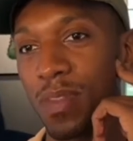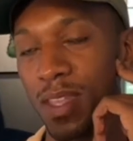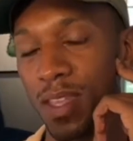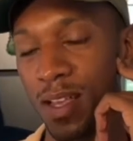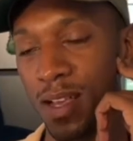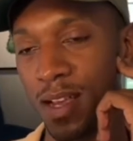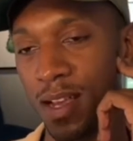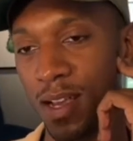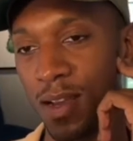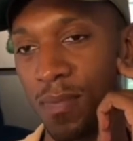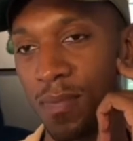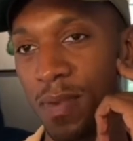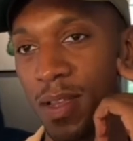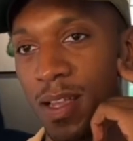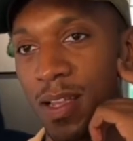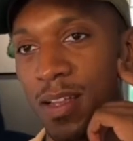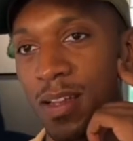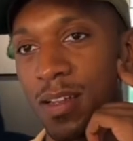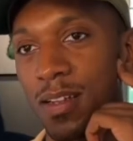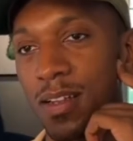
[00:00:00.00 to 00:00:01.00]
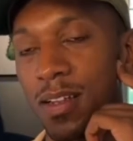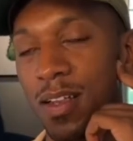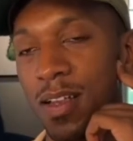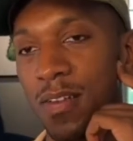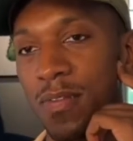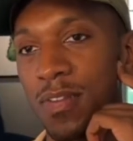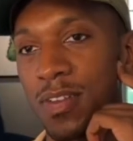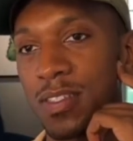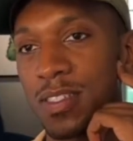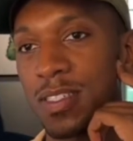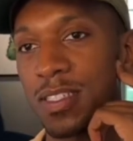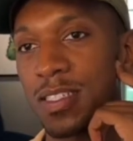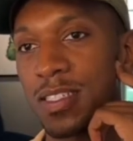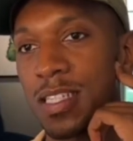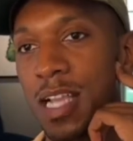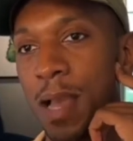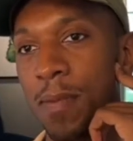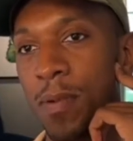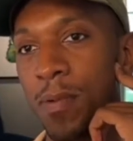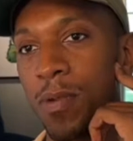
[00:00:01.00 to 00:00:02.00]
And visit the
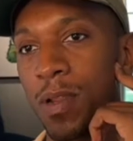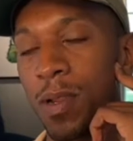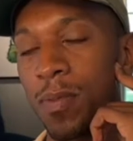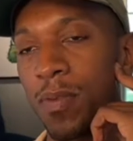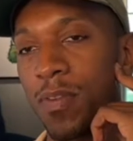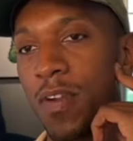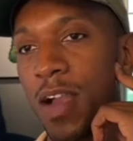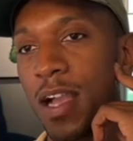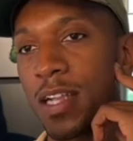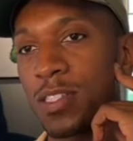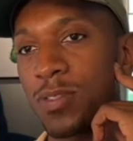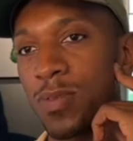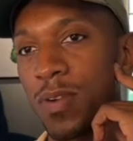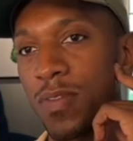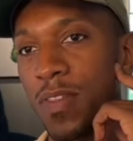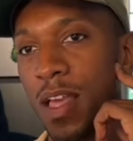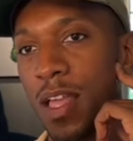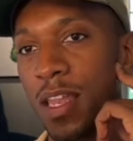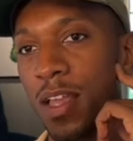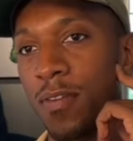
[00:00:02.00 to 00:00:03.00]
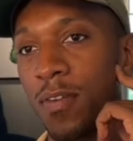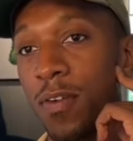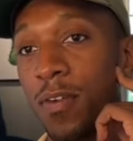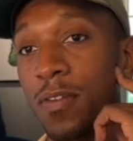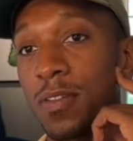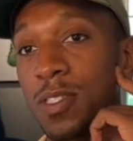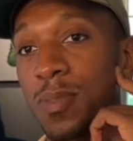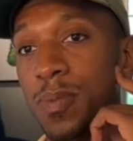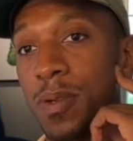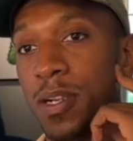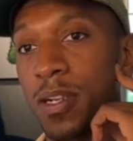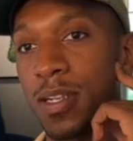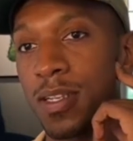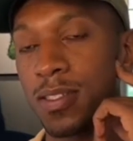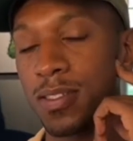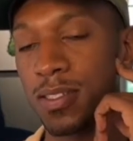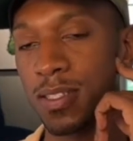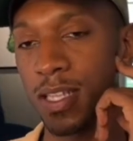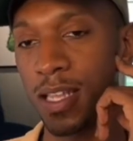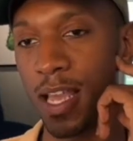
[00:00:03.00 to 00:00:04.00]
shop, and we can provide you with that level of
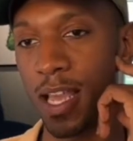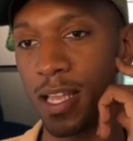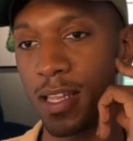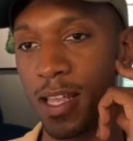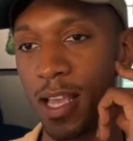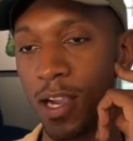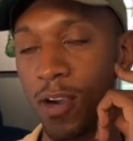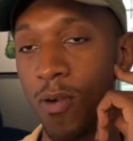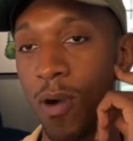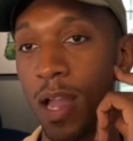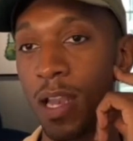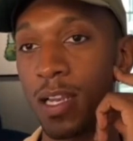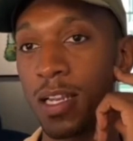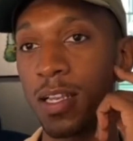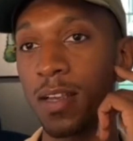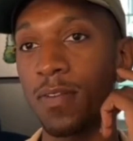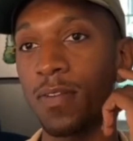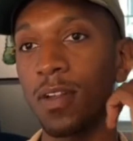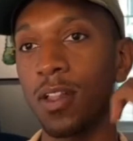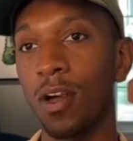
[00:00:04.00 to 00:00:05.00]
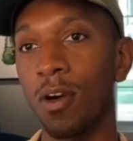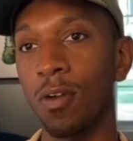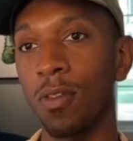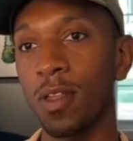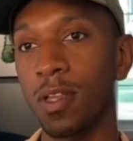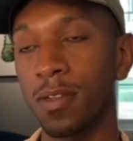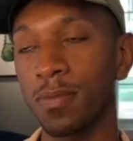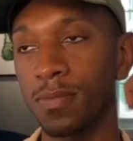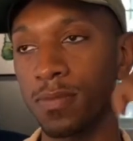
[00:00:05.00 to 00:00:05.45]
experience and that quality of clothing